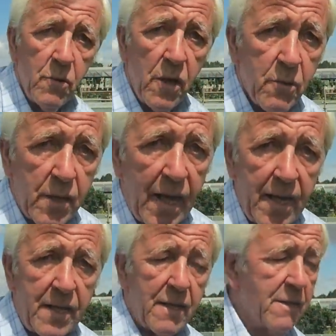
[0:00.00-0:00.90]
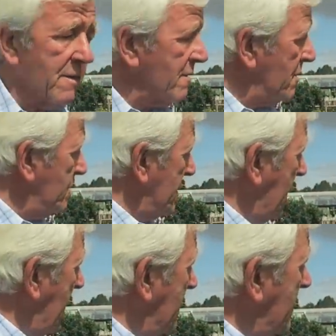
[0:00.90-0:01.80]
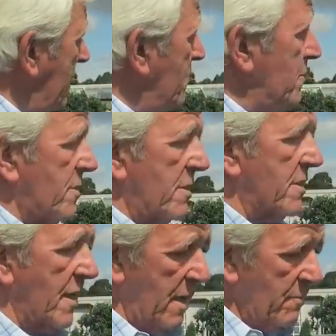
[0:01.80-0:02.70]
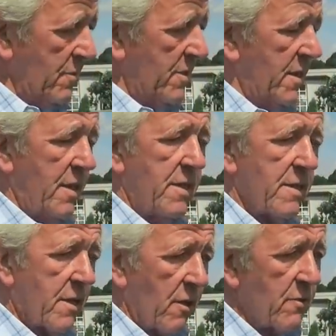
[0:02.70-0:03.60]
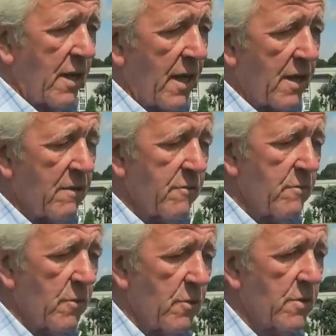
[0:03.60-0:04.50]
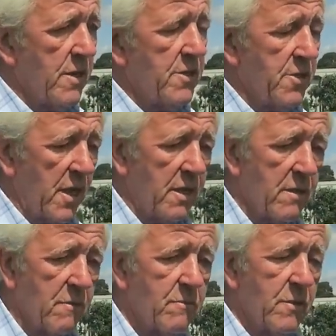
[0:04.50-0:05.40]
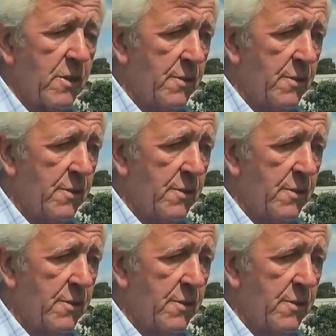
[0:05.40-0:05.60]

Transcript: we're okay. The potatoes, the same as these, go down every morning and check them